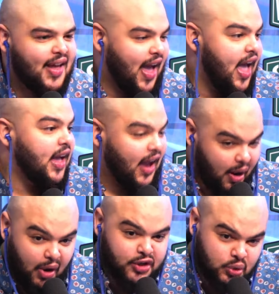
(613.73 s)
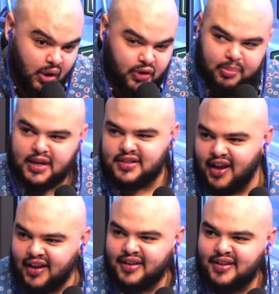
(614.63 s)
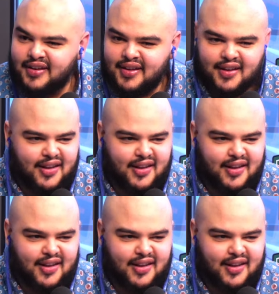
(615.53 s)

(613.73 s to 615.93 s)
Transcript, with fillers: hey, I want you. I'm their best guy. Mm-hmm.